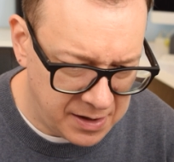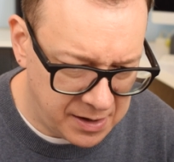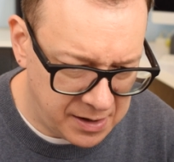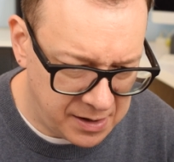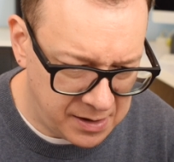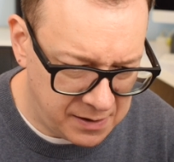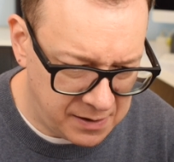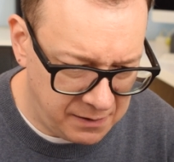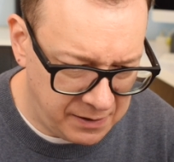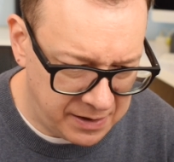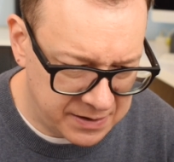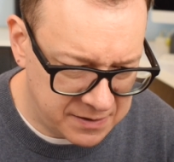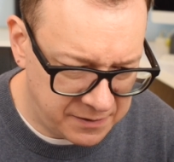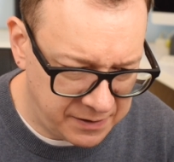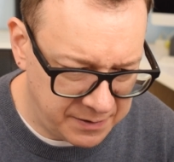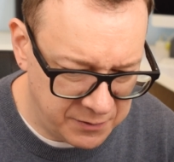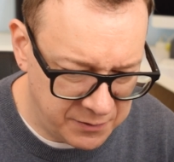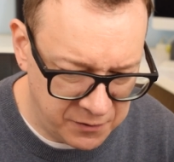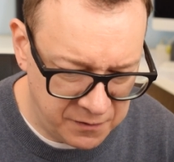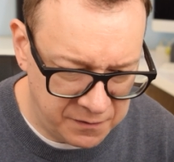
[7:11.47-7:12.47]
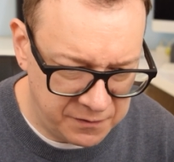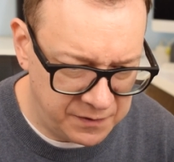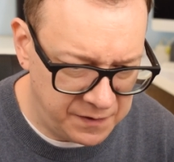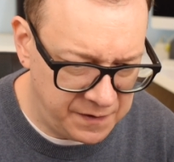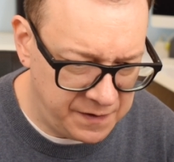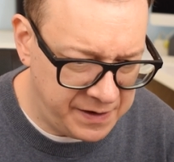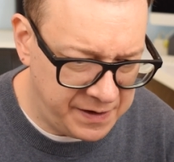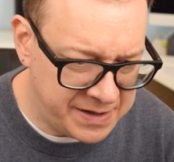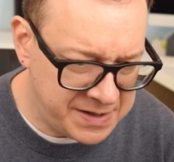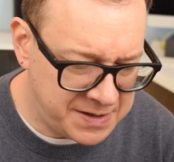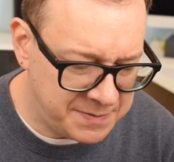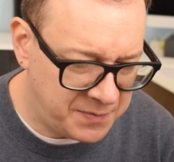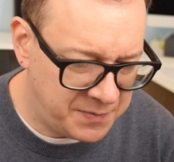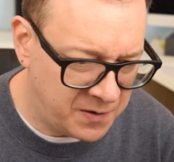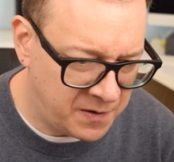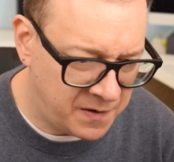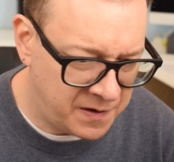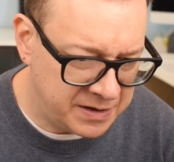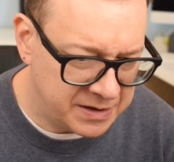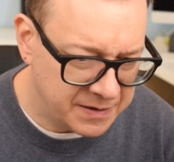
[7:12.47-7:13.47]
Uh, let's remove this
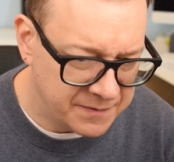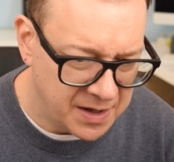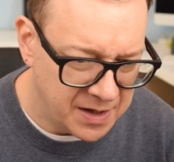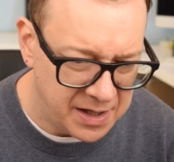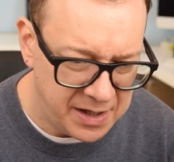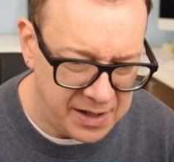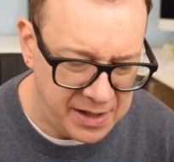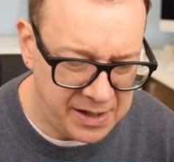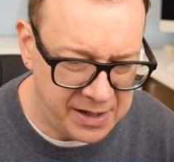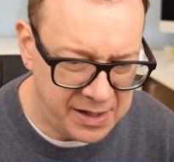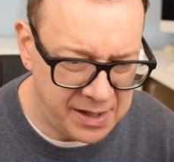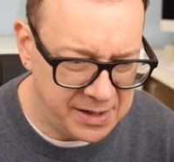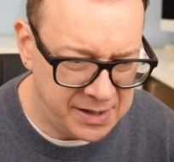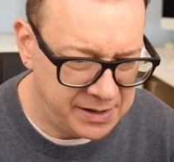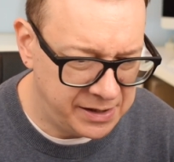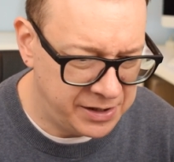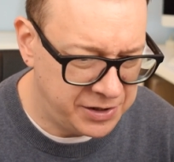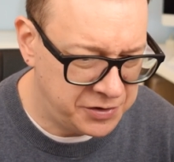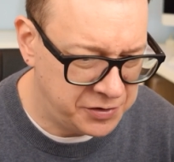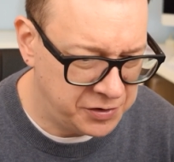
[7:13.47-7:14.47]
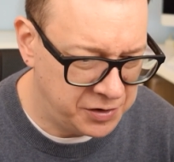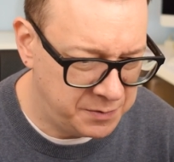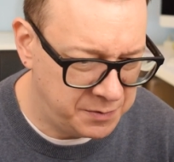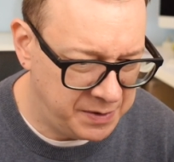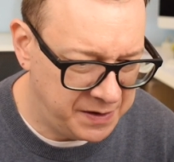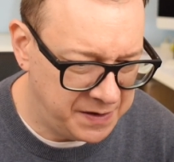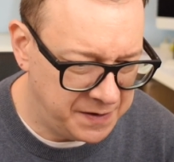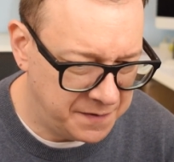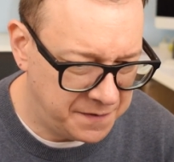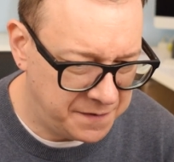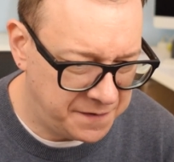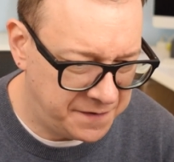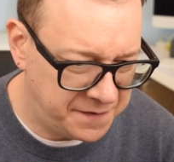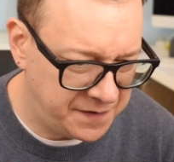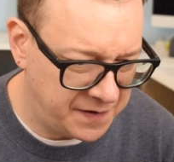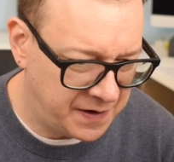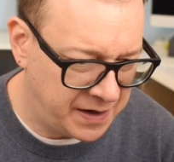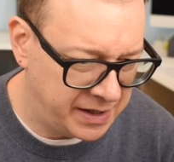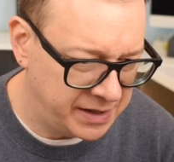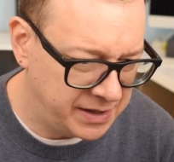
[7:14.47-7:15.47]
part and it should be
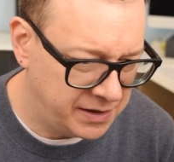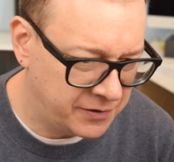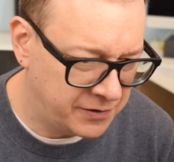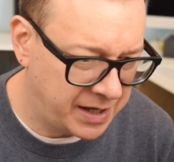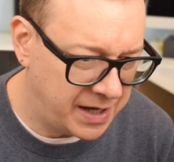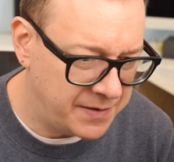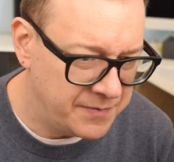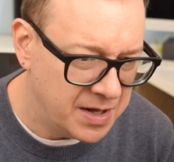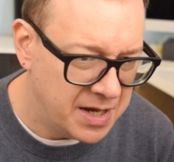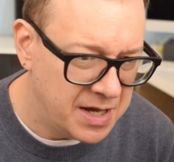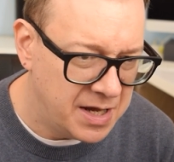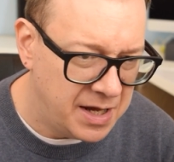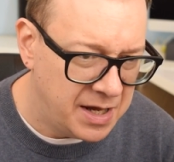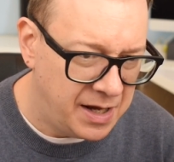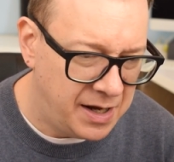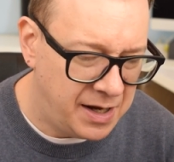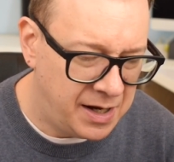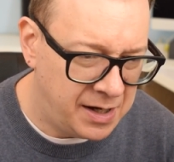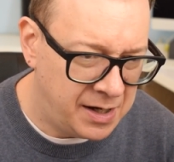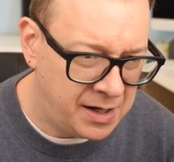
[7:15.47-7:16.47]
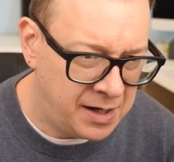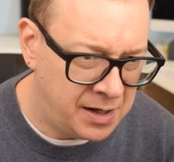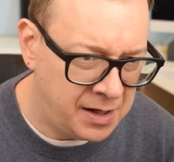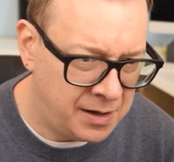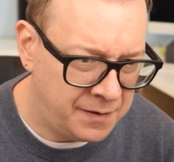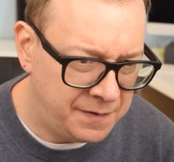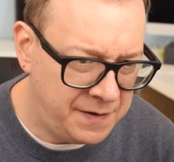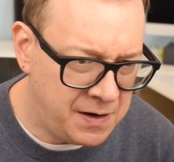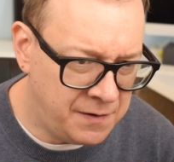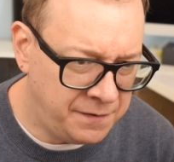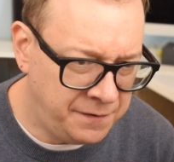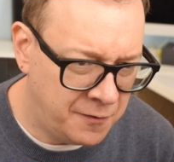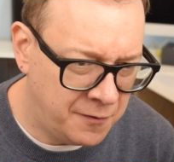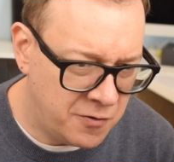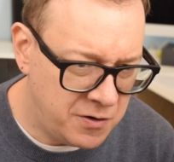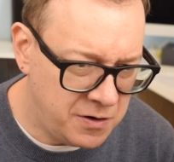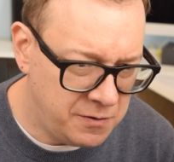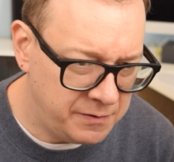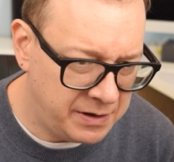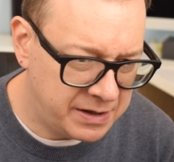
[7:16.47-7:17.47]
fine. Okay, uh,
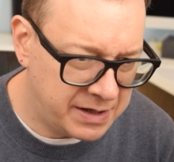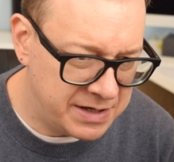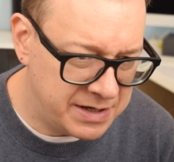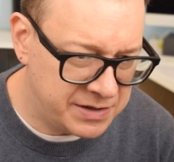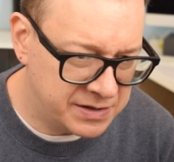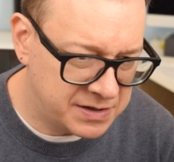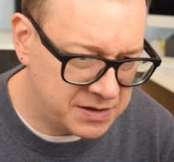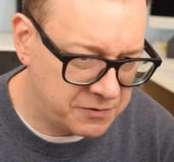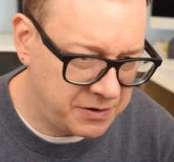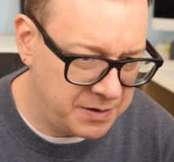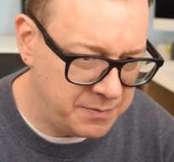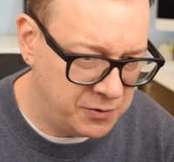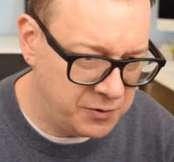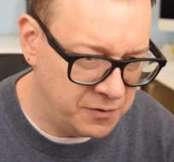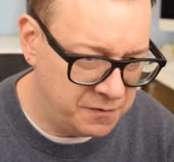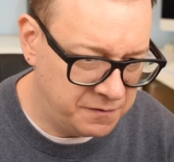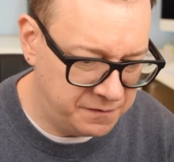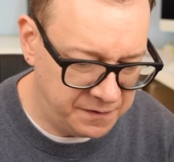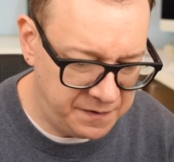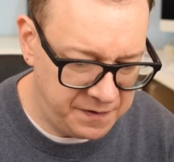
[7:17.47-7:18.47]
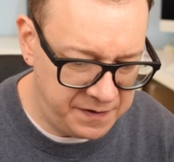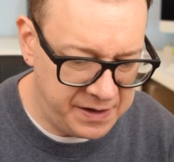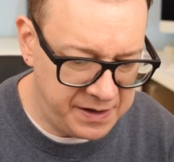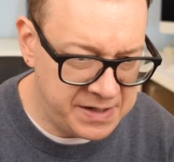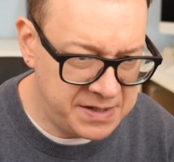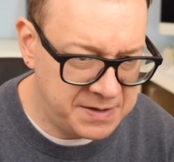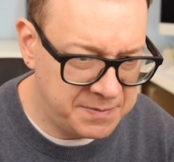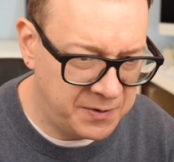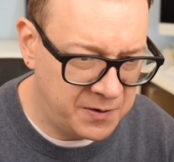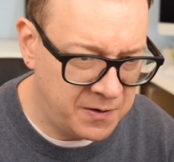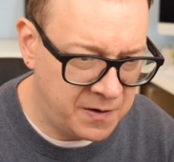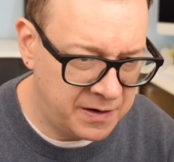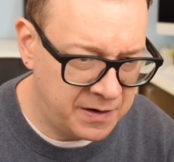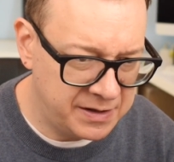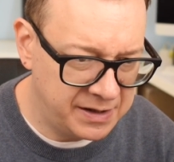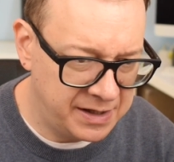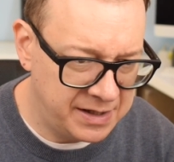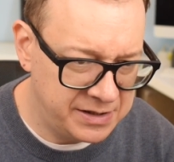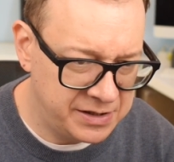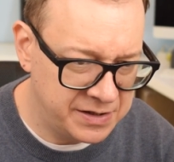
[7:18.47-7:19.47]
therefore we can just remove this
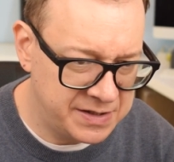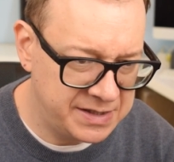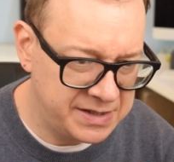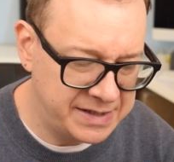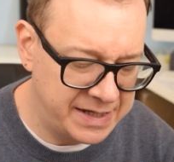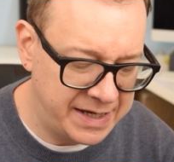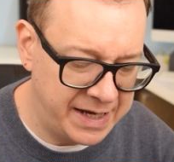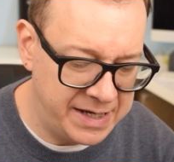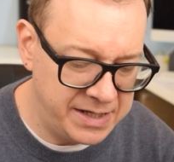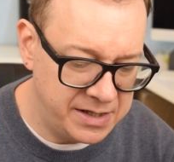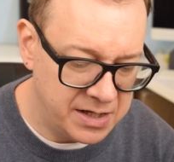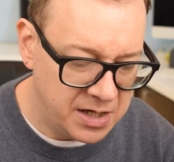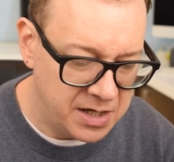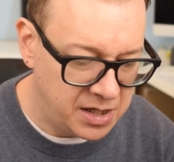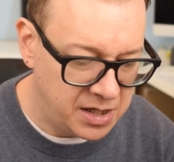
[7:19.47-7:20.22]
part and just say